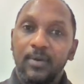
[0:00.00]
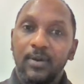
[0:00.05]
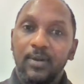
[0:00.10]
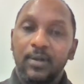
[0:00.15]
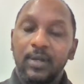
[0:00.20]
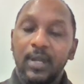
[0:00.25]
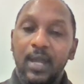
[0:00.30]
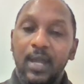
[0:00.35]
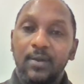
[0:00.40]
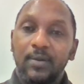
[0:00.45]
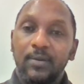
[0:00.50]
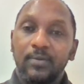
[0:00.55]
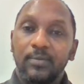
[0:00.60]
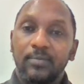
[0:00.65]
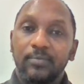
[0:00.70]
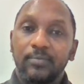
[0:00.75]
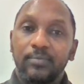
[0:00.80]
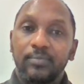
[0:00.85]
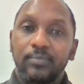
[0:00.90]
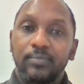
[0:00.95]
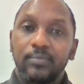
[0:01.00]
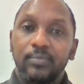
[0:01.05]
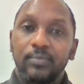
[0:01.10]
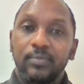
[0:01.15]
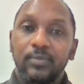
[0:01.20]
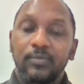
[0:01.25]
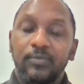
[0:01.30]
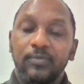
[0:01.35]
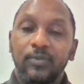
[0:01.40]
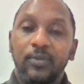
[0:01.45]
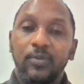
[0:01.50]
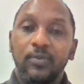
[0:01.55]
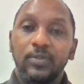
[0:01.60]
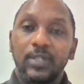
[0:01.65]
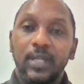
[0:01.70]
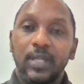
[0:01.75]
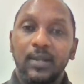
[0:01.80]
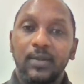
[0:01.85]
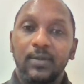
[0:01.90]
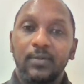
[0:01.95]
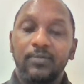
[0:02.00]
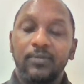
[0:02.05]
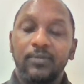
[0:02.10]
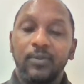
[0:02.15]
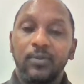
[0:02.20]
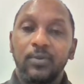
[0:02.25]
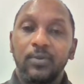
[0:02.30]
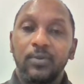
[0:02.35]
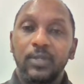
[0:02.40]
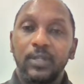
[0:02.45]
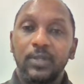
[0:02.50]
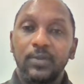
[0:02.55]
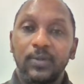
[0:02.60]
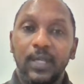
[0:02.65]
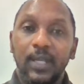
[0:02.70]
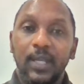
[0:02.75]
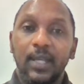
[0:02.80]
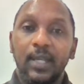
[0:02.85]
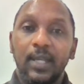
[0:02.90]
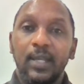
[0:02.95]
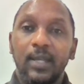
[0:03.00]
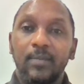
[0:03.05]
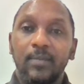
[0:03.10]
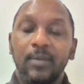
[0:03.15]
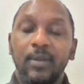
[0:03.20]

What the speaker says: But now for go UK,